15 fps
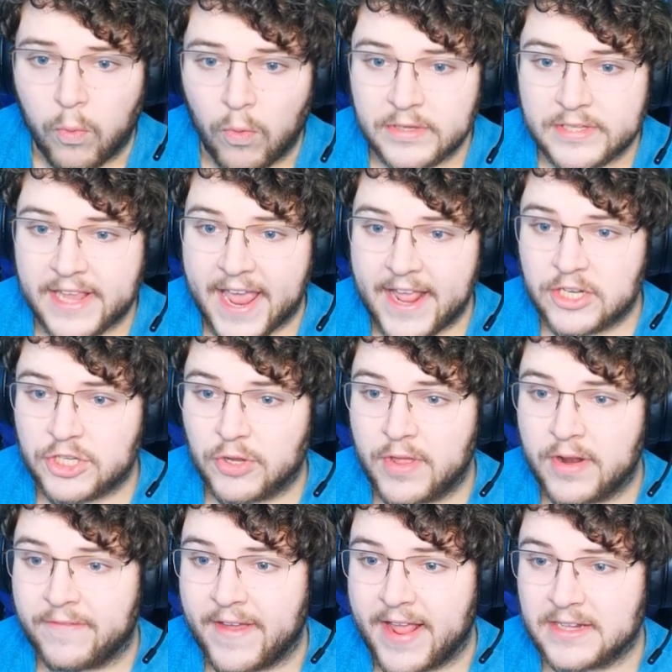scans show an
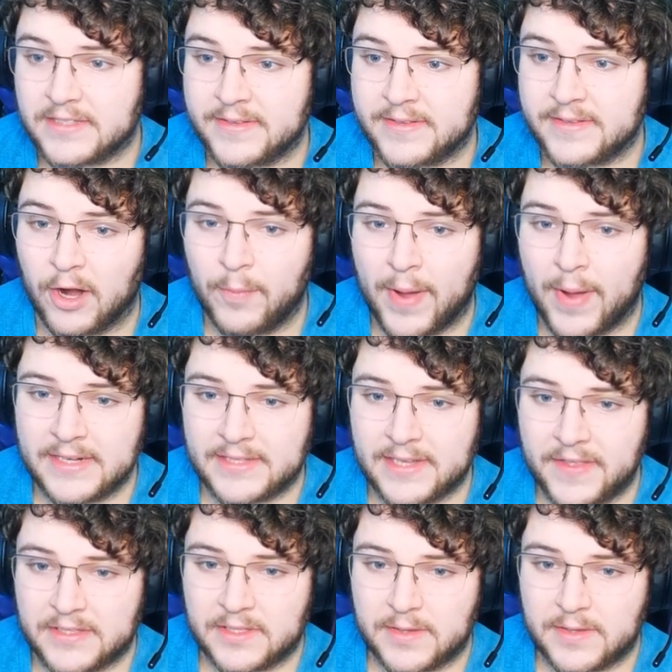advanced nanobot inside
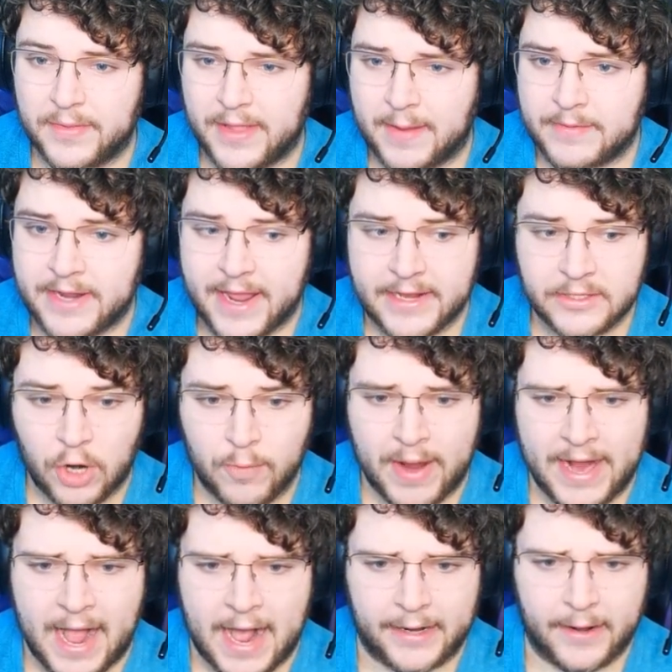this empty case. Oh my
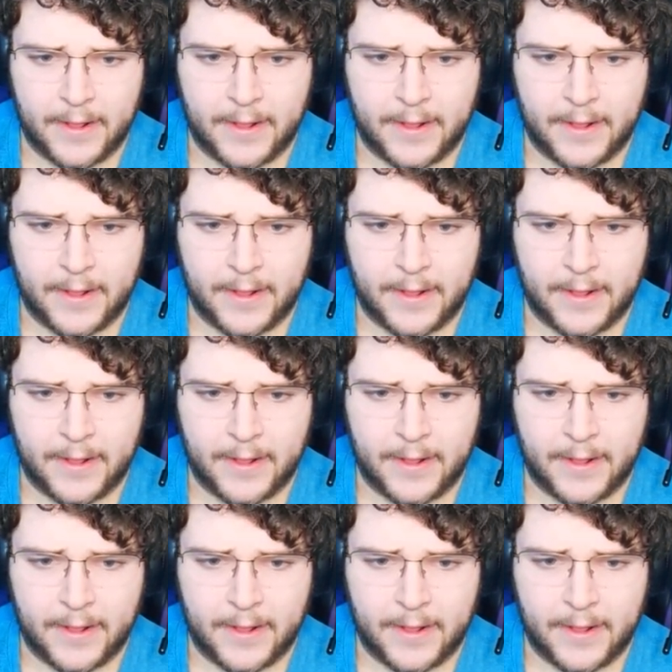god.